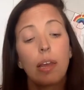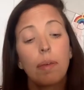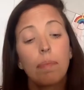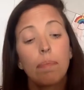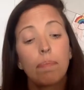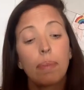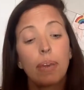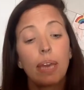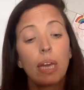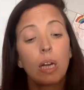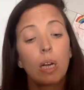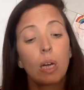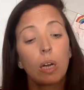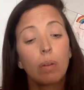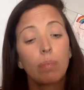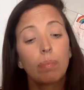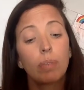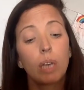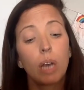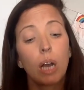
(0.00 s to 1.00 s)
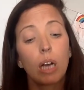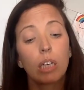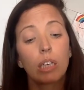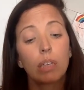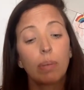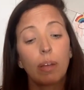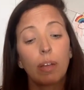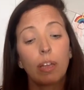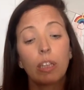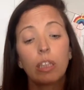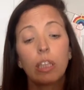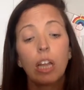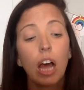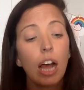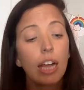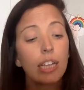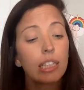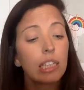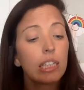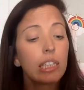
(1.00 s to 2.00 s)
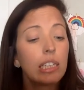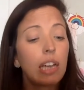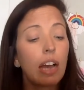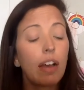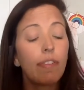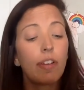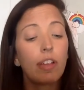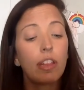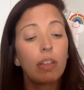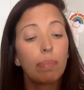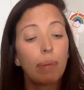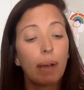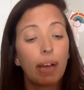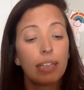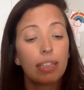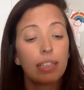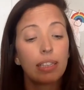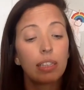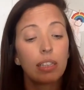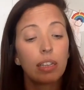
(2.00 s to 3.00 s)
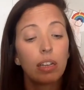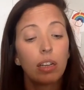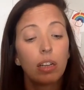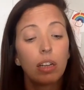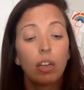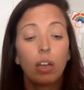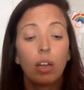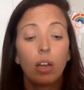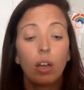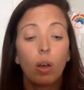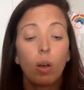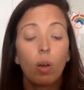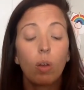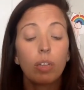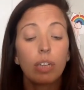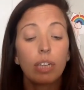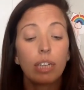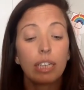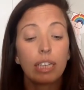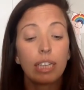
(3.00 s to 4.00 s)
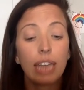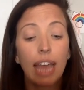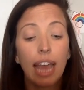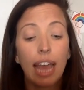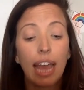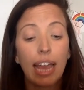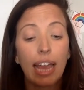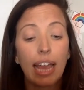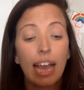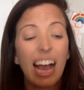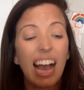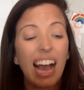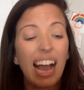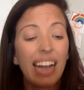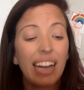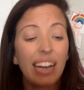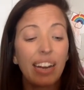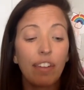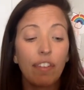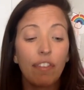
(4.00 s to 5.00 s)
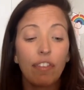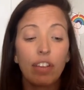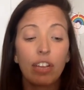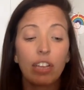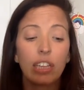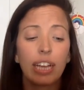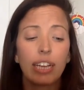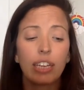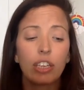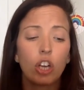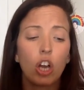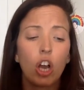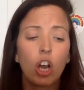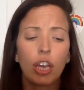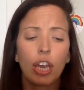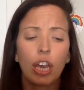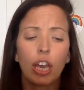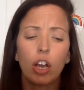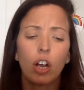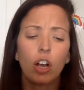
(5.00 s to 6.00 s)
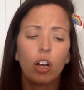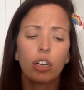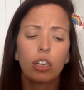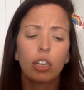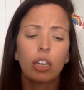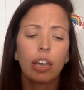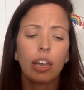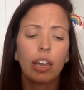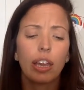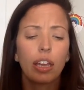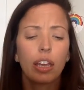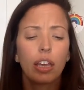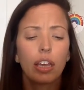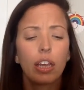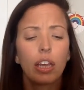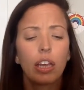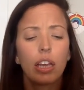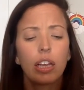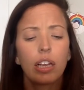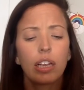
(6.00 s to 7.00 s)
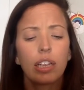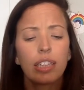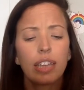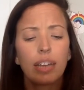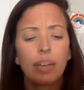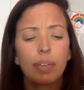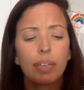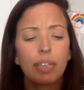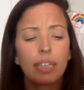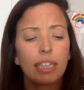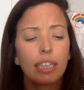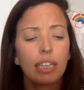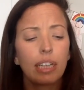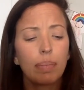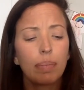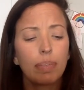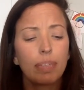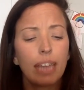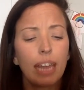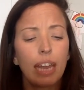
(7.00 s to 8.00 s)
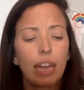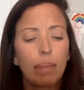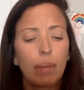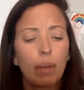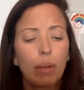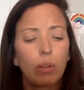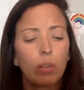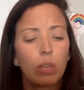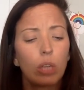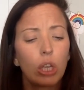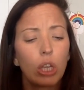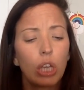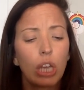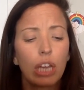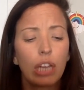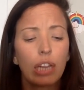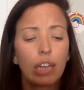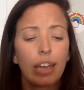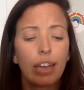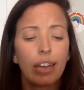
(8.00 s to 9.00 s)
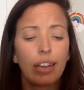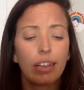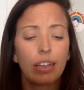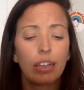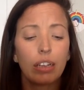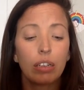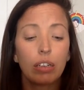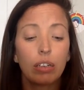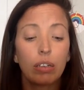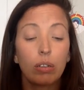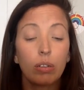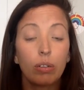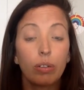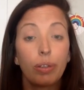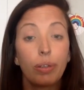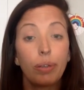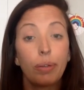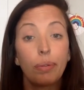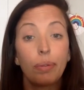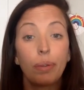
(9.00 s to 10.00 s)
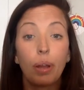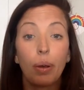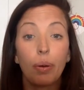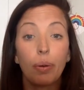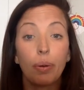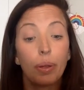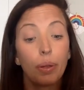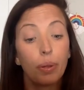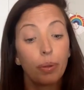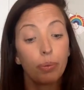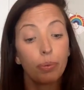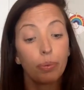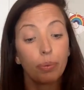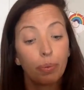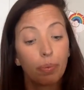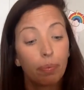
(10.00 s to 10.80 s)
Me and Herb talked about lots of stuff on the bus. Only today, I didn't feel like talking hardly, because I was still upset about looking like Uncle You-Know-Who.